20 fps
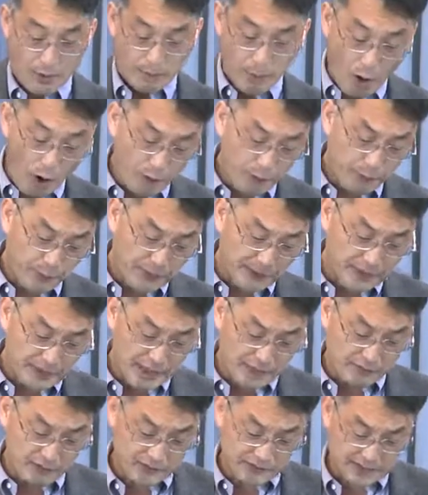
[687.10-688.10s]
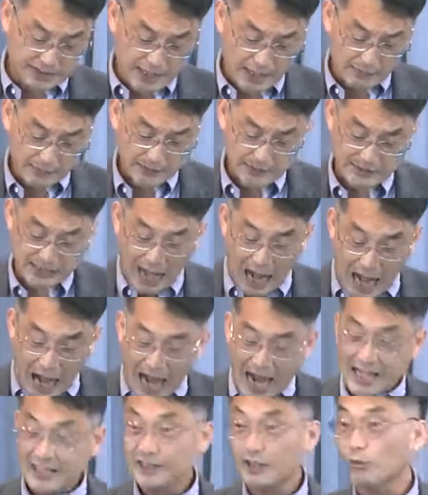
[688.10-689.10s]
Both begin with Samson
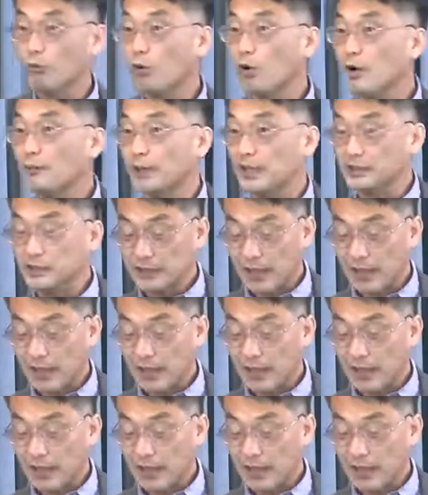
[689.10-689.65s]
eyeing a woman.